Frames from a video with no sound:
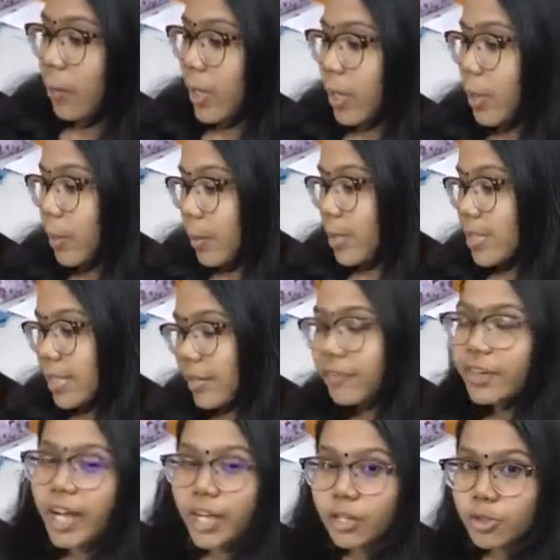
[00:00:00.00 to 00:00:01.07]
We almost
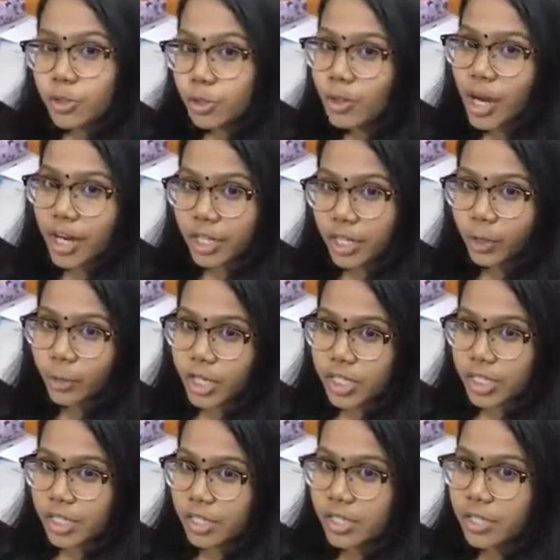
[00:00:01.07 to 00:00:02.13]
have done 200
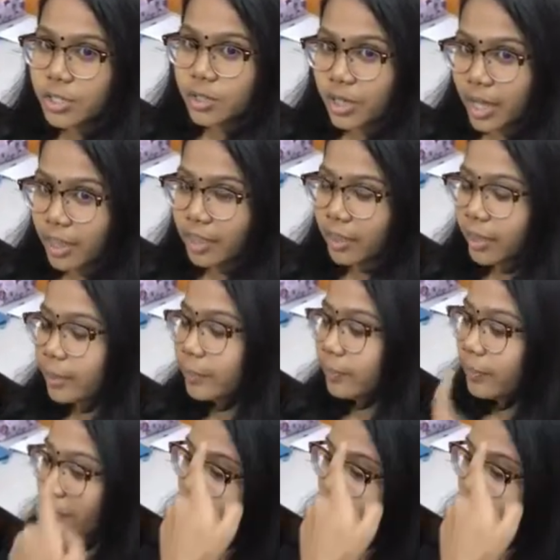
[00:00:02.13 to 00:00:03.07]
questions together.